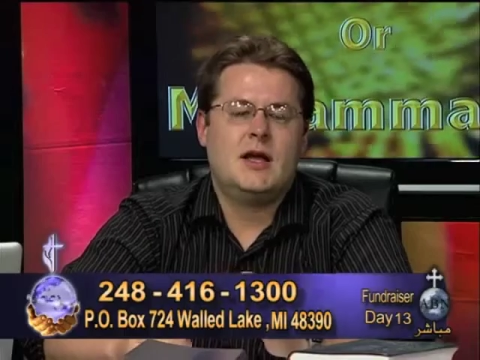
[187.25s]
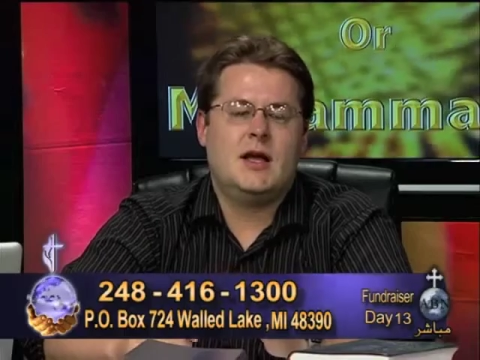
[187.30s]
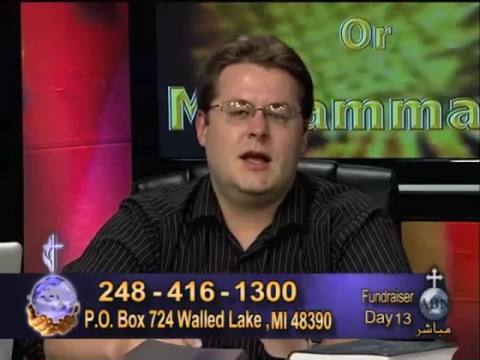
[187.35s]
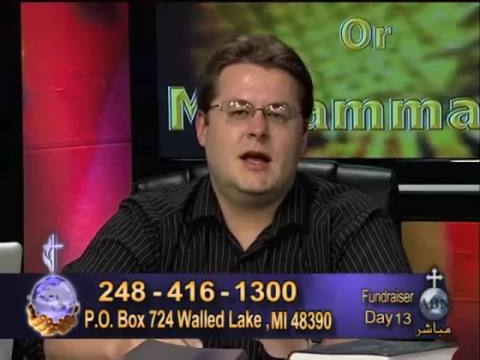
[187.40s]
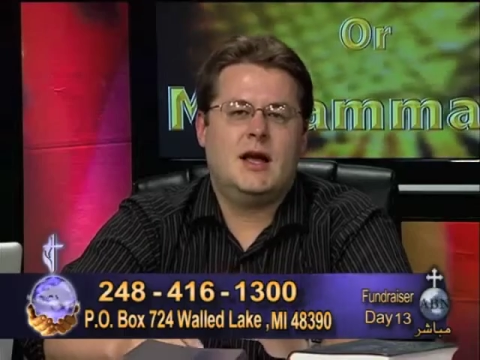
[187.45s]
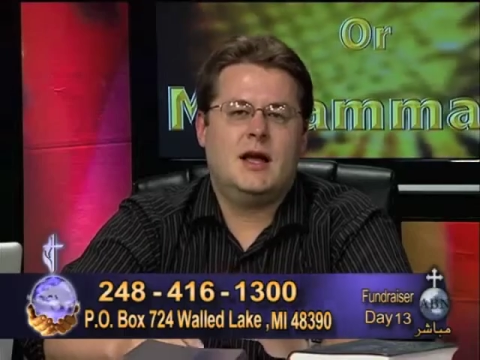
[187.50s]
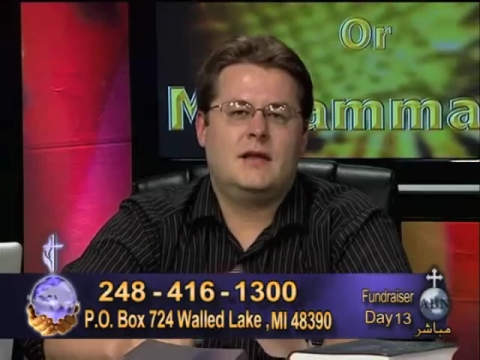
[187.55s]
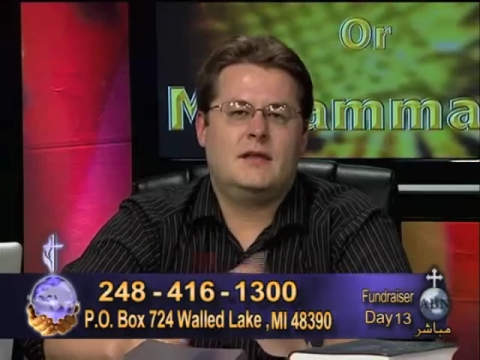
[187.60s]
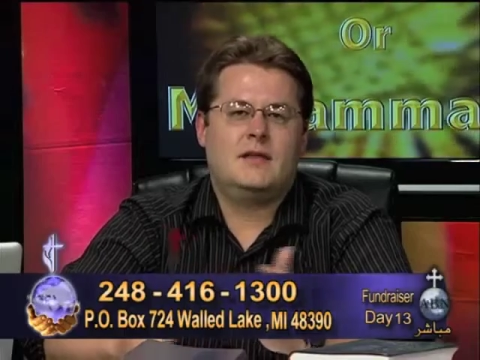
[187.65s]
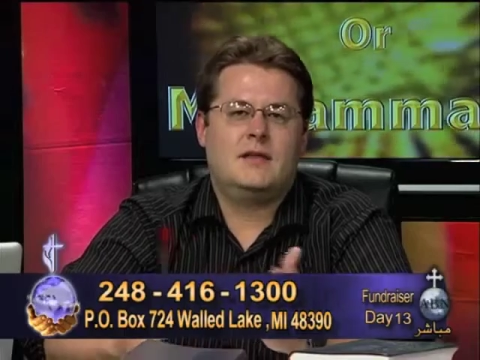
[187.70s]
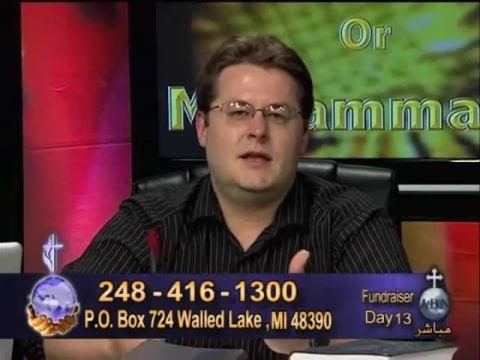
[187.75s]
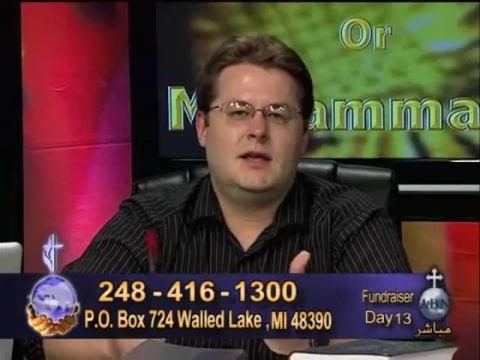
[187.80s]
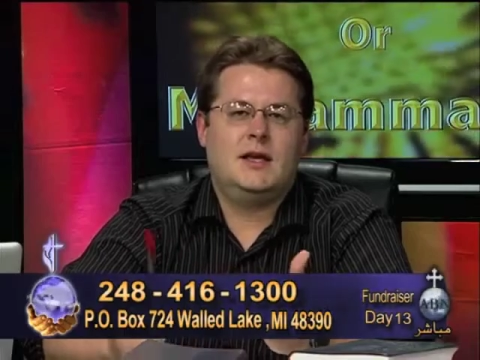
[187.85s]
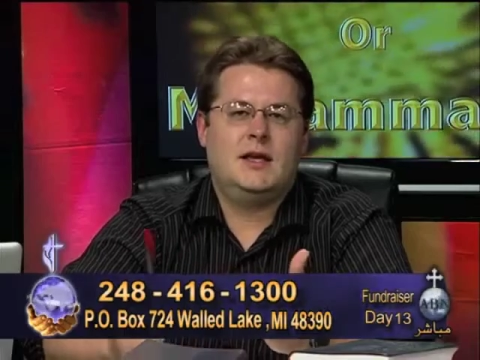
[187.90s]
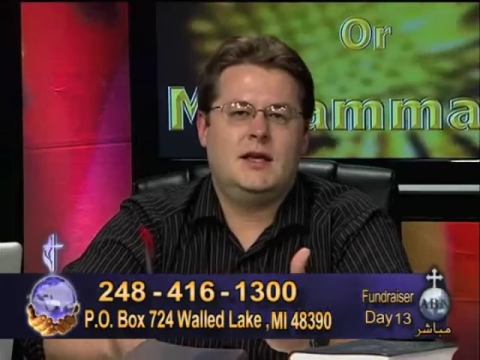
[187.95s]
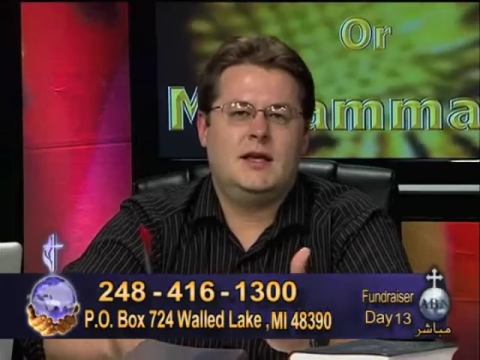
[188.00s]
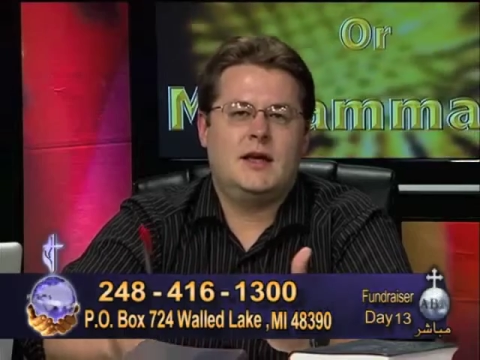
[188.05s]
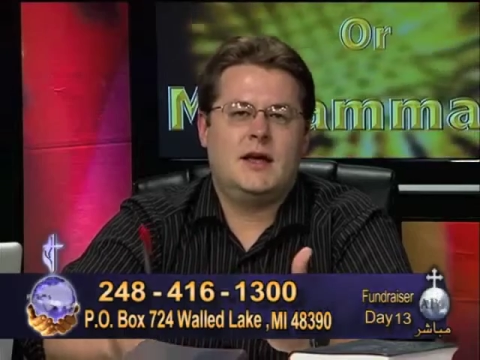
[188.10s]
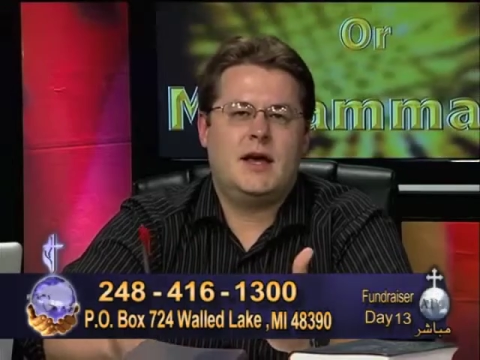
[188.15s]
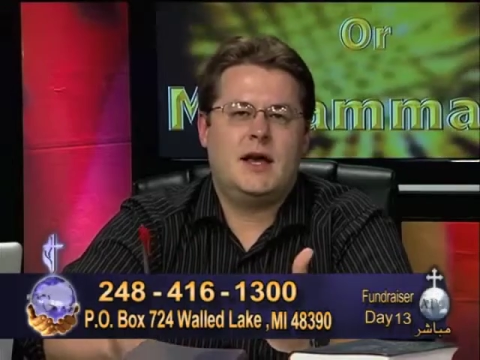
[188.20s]

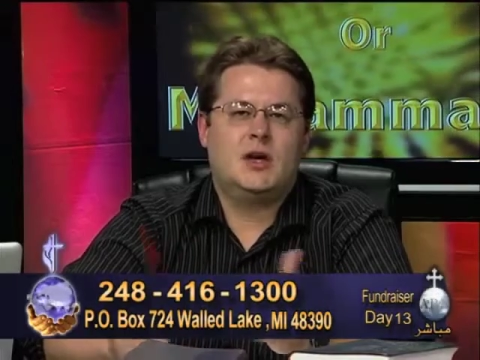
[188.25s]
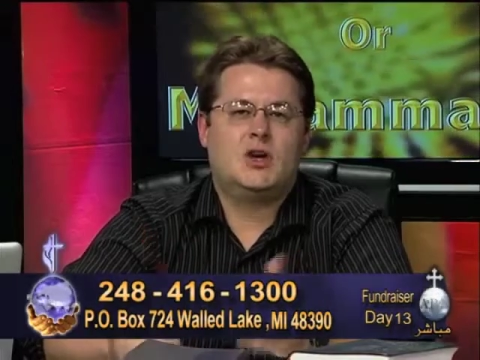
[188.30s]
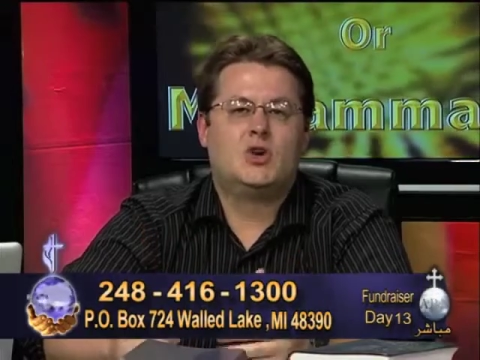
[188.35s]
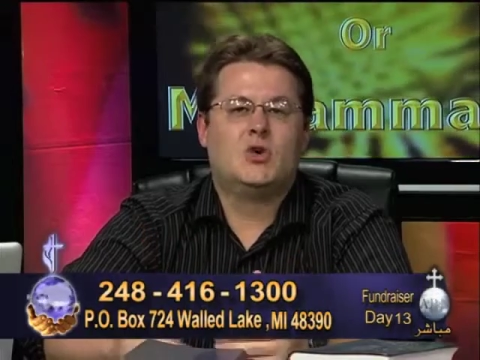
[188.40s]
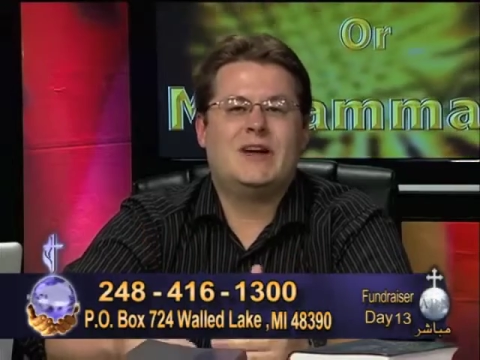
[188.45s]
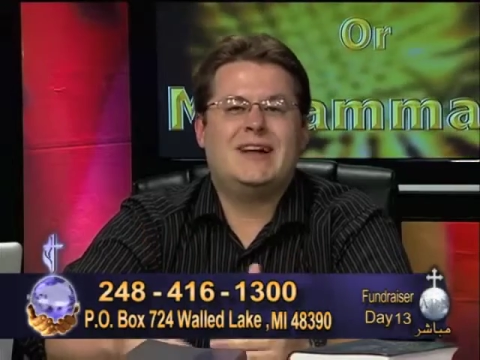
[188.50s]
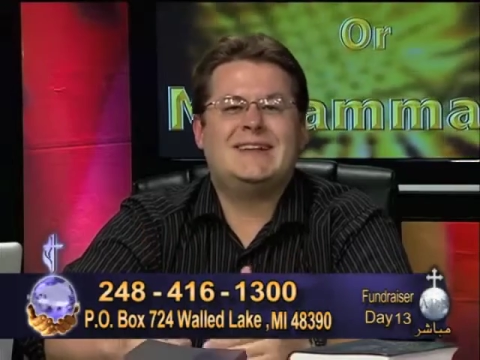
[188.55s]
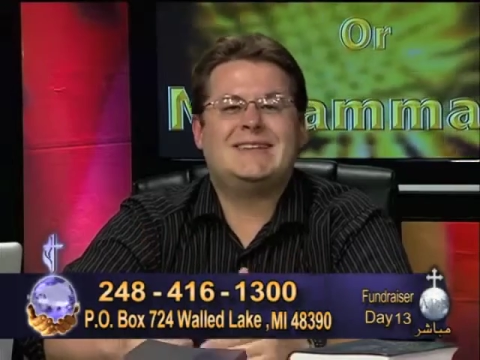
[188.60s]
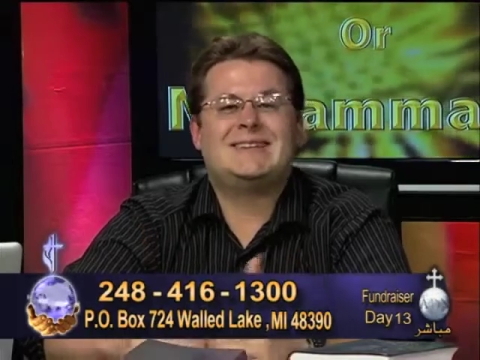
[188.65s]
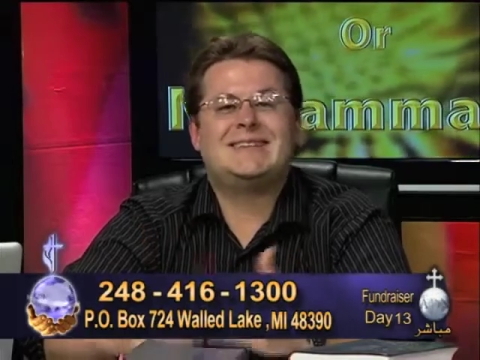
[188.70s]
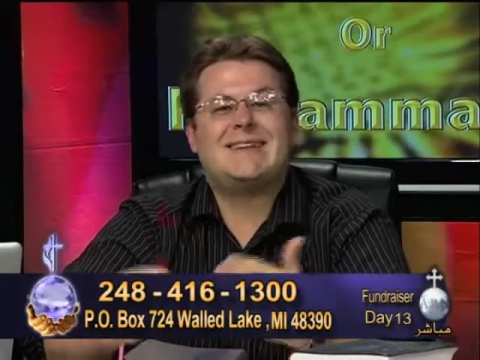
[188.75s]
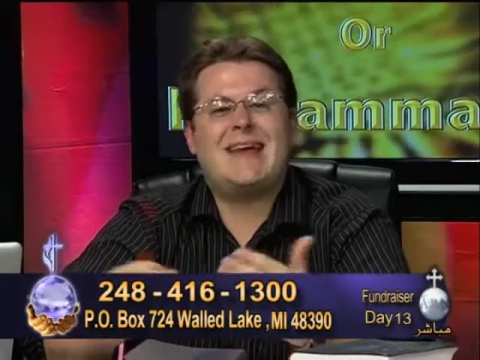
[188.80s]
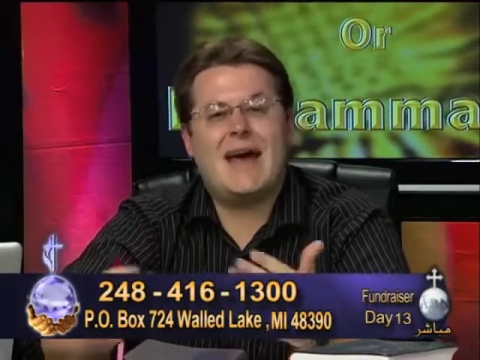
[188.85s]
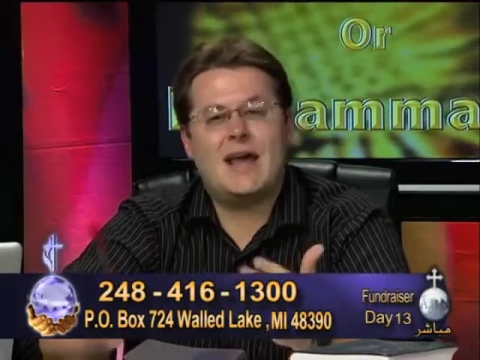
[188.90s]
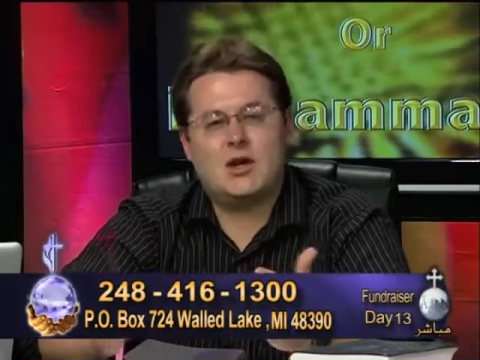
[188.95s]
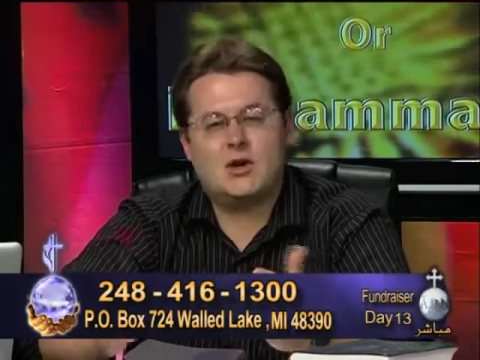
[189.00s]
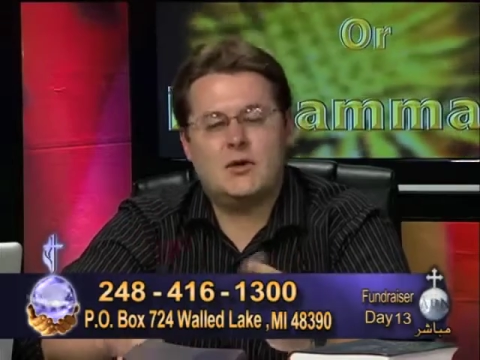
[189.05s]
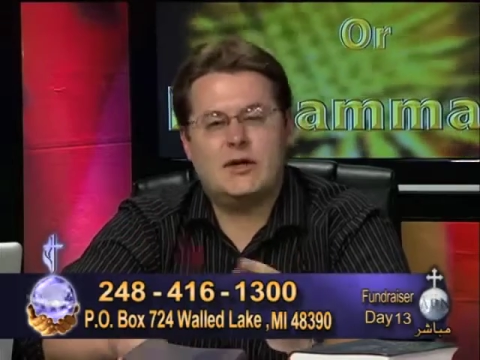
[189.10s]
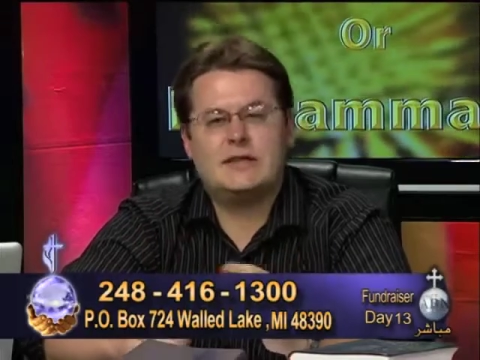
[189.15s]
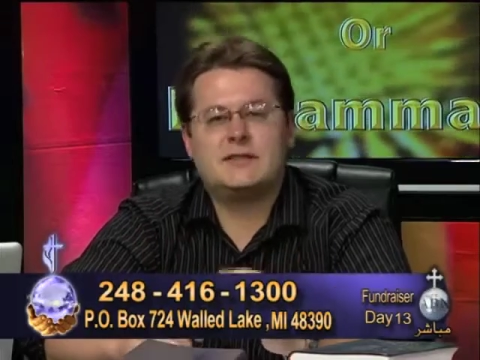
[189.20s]
The Greek
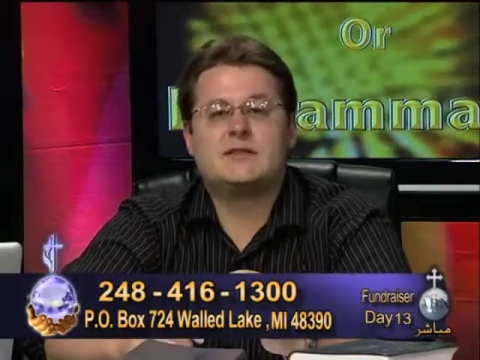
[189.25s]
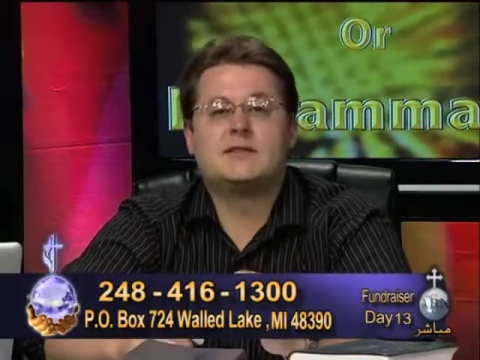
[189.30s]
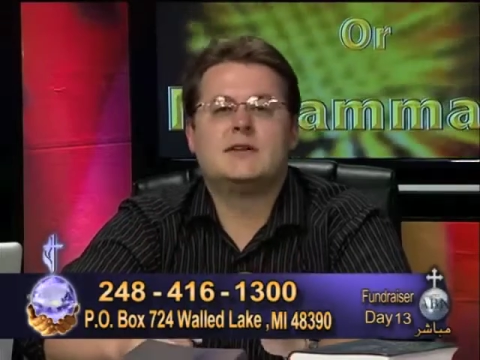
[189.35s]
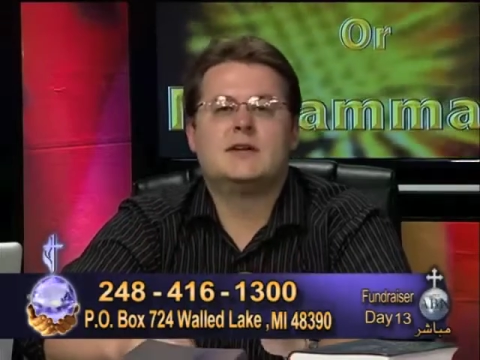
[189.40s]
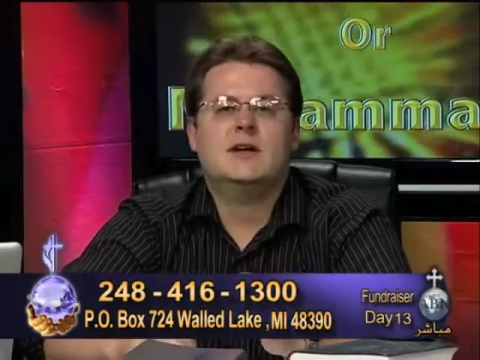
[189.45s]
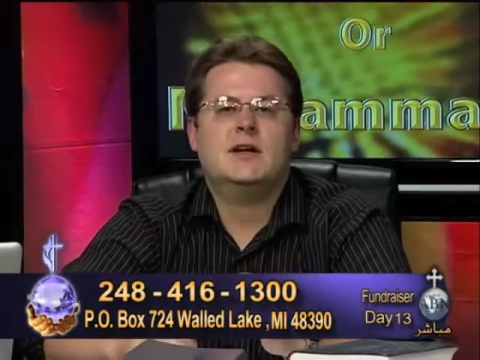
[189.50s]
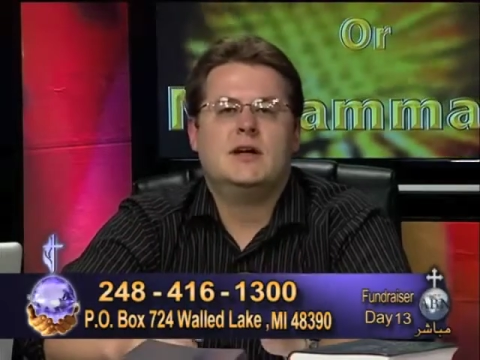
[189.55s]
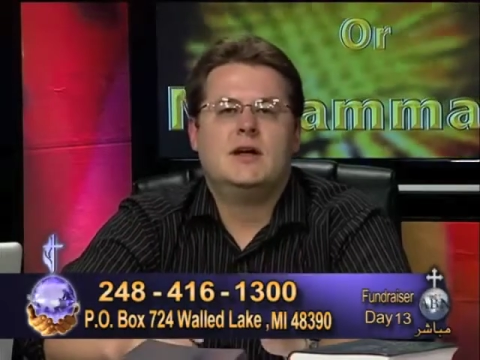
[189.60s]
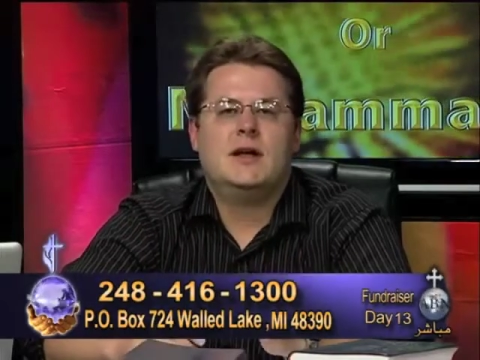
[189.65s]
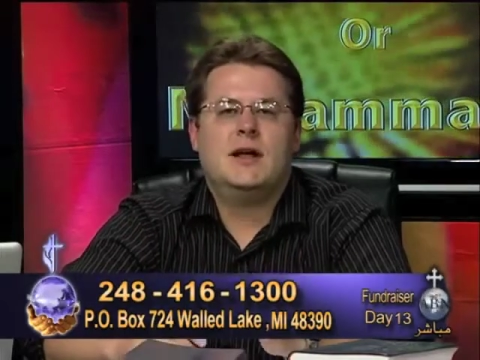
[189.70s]
satirist